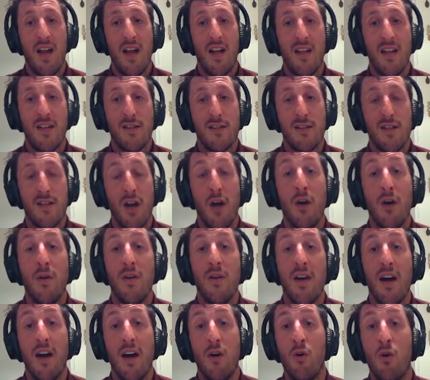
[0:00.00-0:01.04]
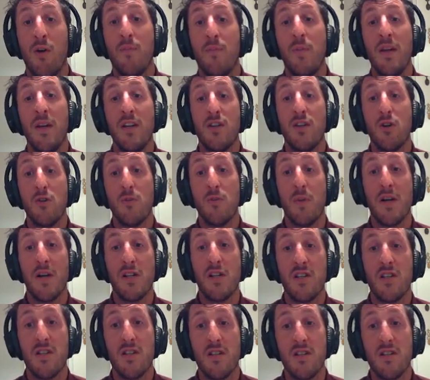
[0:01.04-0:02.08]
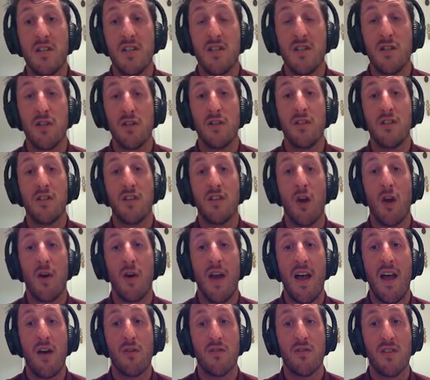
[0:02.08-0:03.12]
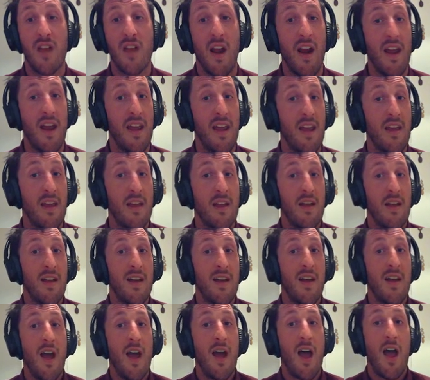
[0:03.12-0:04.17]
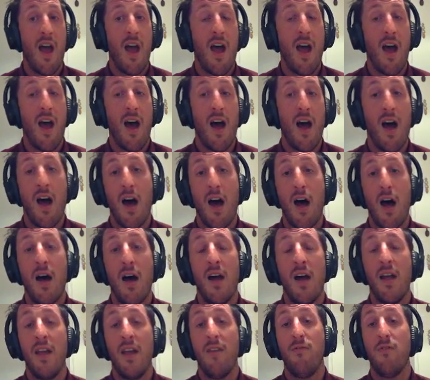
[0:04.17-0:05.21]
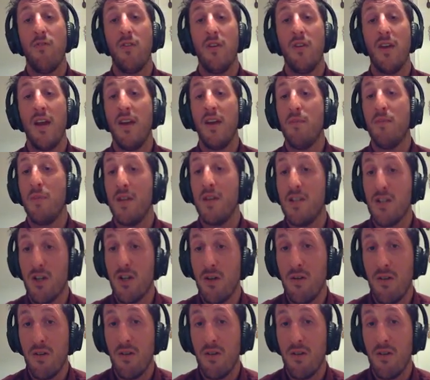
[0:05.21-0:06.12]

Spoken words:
So, I've been told to slow down slightly. If you need me to,